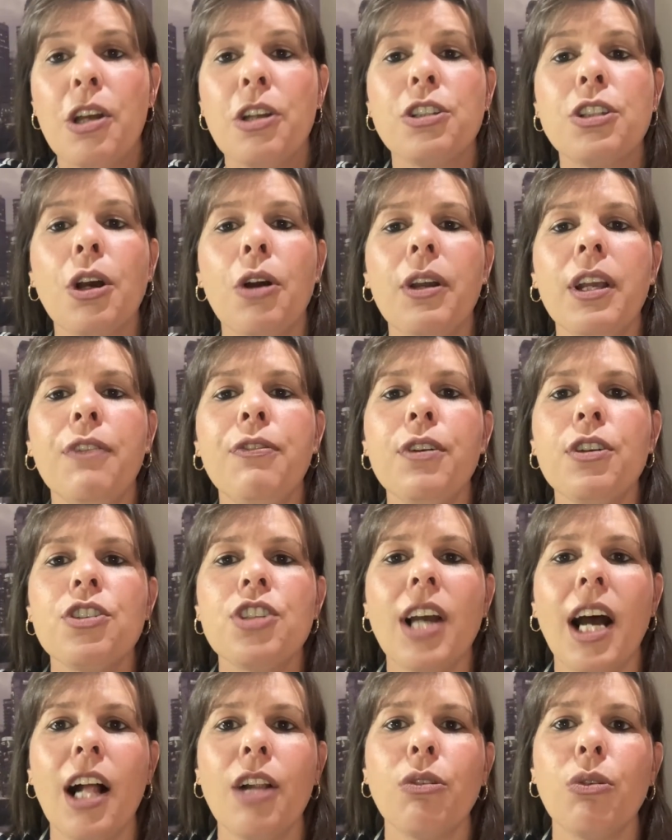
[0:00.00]
So if your
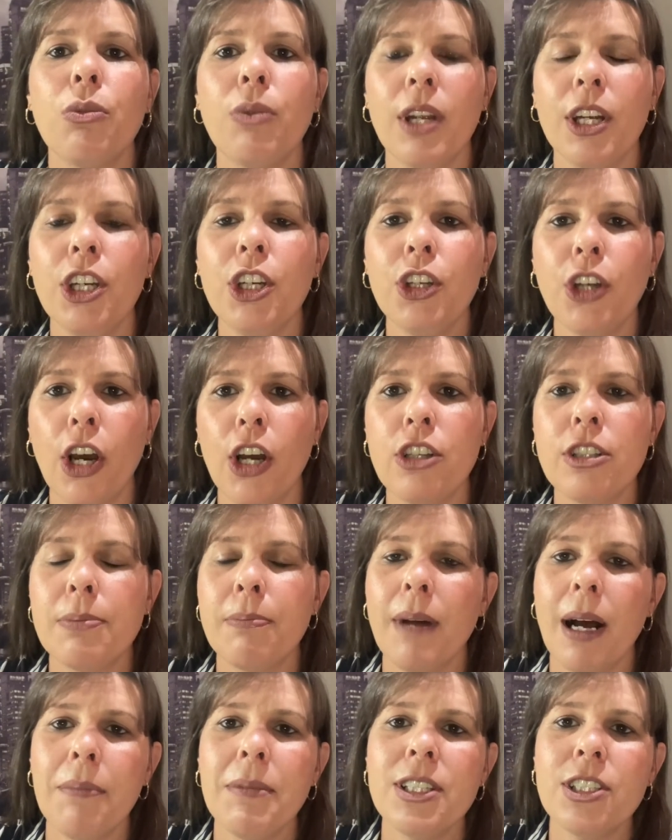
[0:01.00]
child already knows
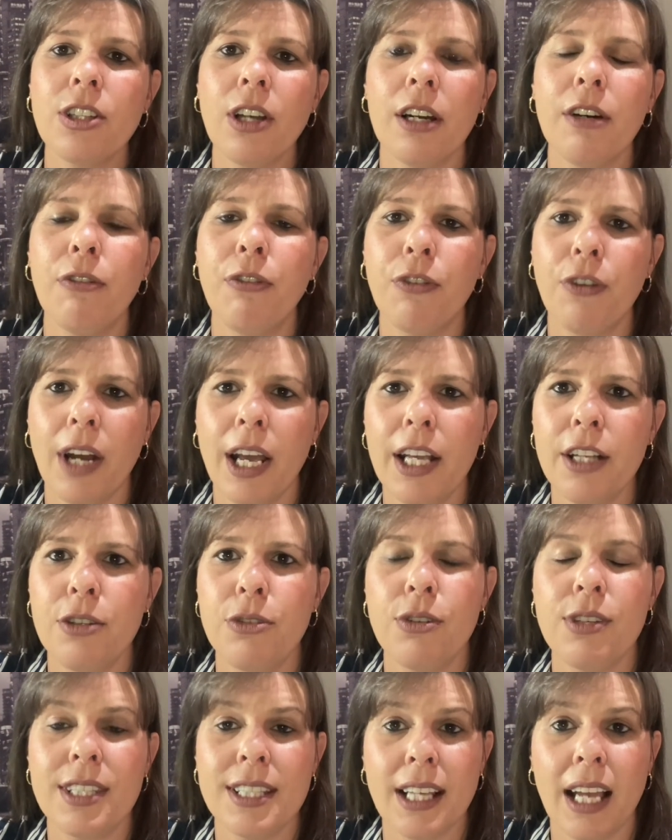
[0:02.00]
mom is not
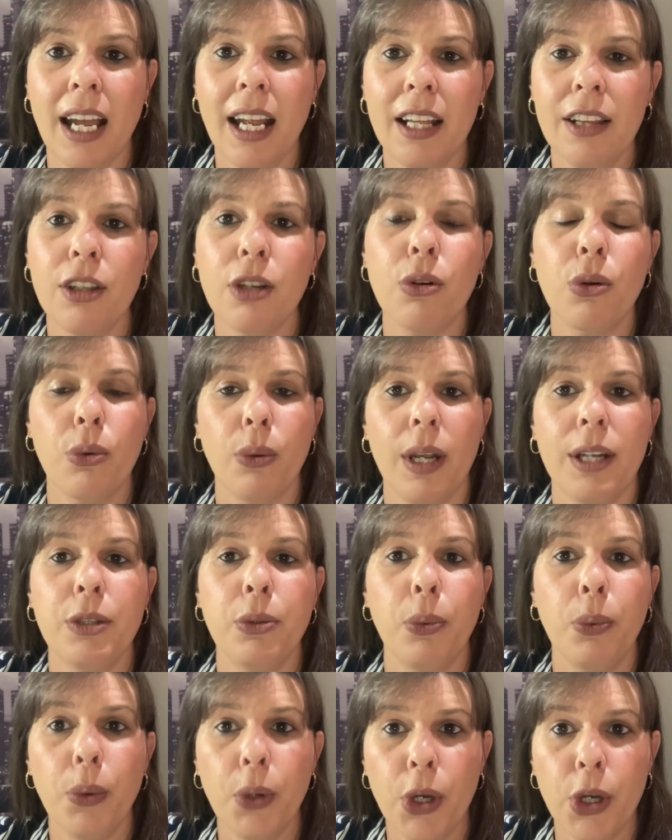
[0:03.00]
afraid to say the
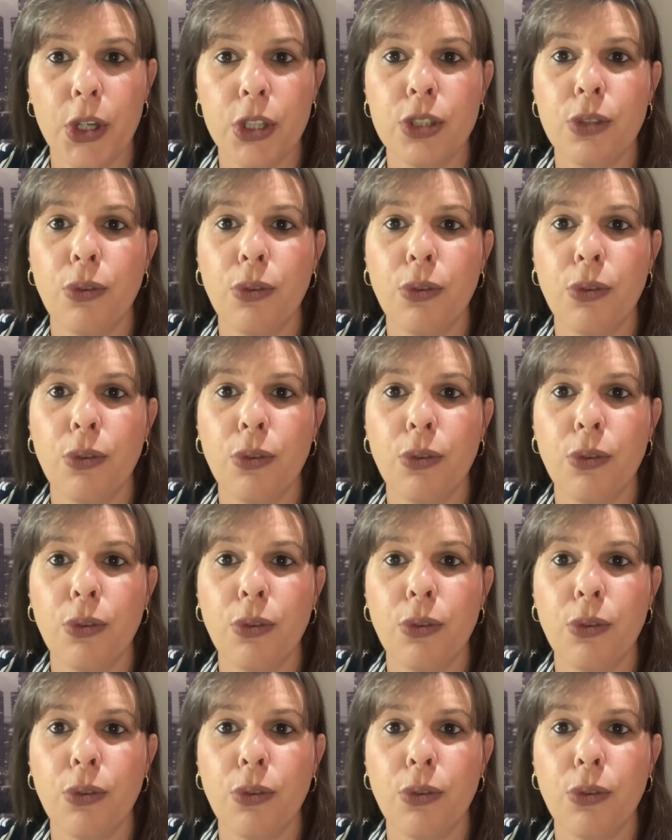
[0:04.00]
correct words